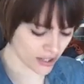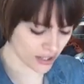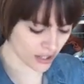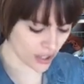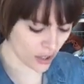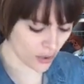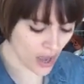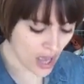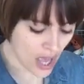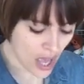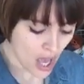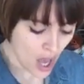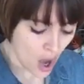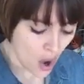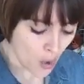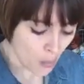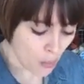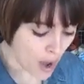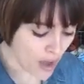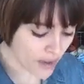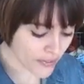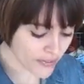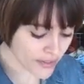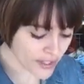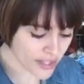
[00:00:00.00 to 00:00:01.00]
So
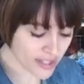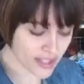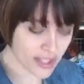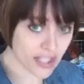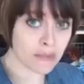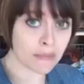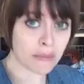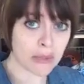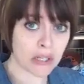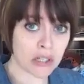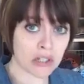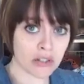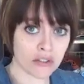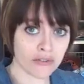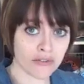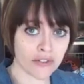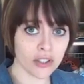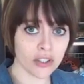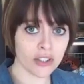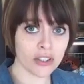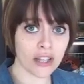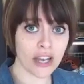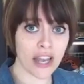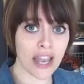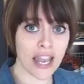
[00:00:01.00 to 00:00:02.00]
while this is
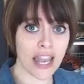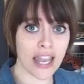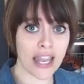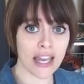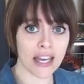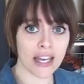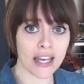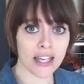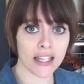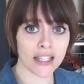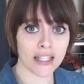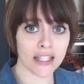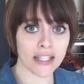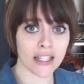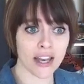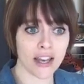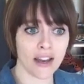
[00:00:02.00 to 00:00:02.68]
beautiful and,